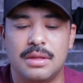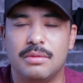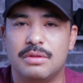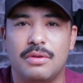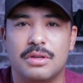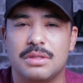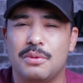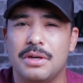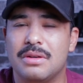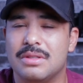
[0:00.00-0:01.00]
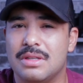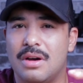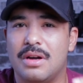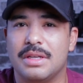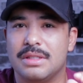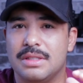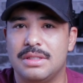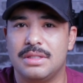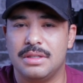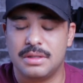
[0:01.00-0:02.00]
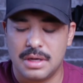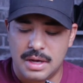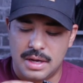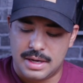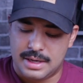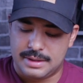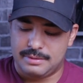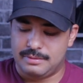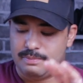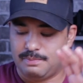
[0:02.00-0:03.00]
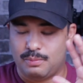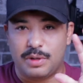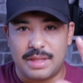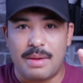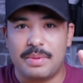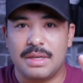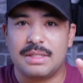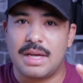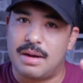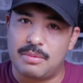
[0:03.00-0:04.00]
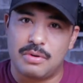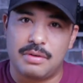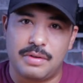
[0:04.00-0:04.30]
as far as the printing goes, non-existent. With that being said, I'm going on